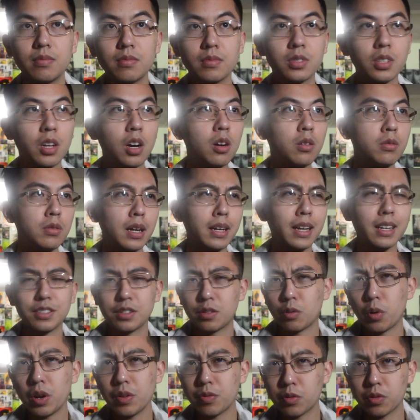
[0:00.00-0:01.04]
So, I
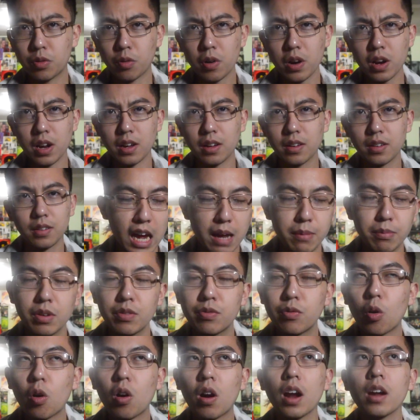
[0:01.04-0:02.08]
guess 3 for 3. And
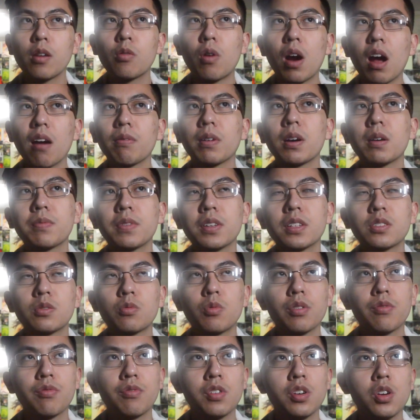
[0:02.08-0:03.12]
before I wrap up this
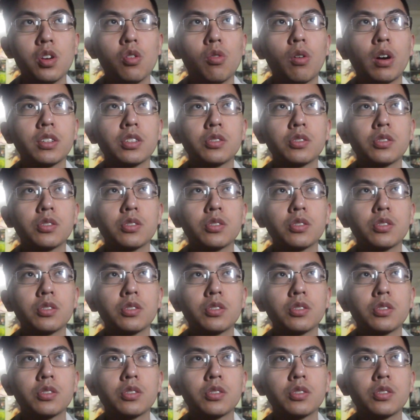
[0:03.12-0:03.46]
review,